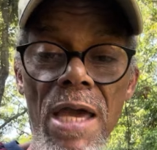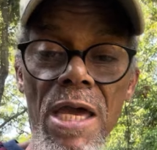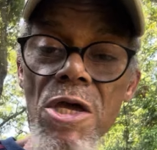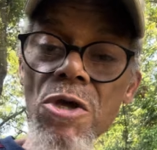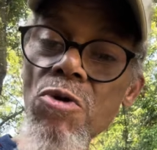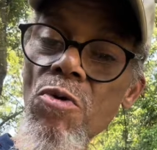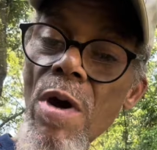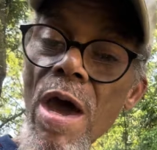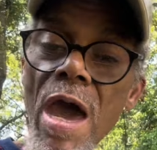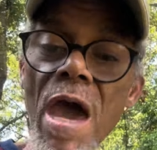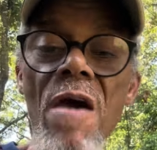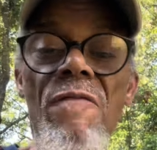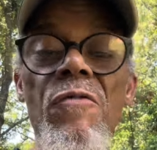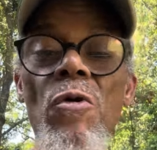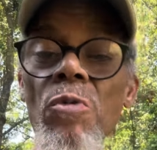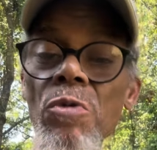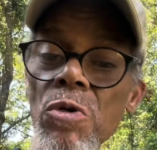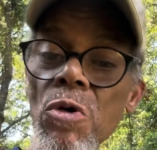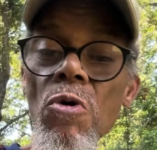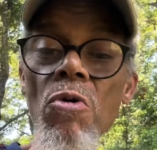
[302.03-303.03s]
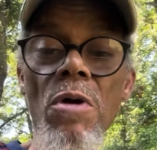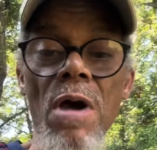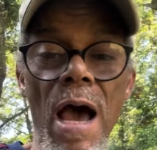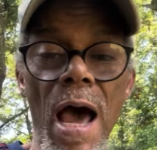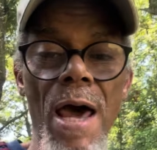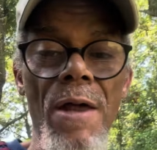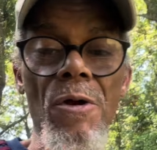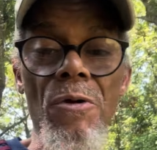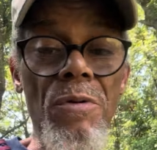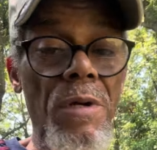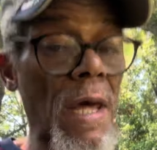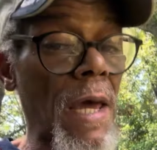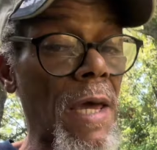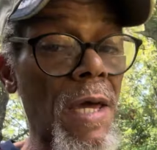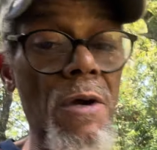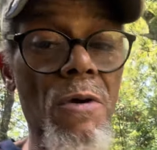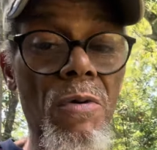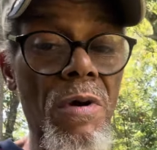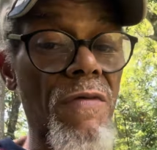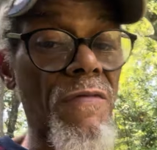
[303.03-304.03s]
give you half on your car no that
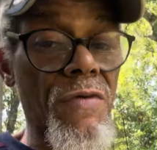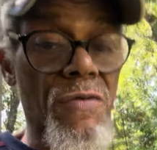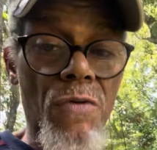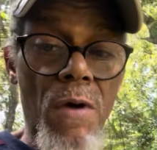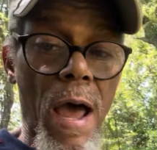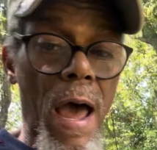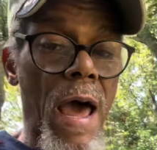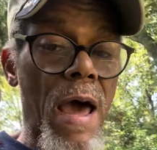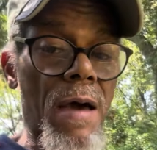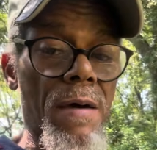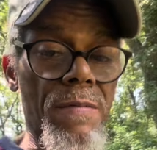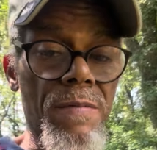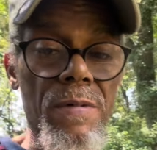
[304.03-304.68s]
he don't even drive.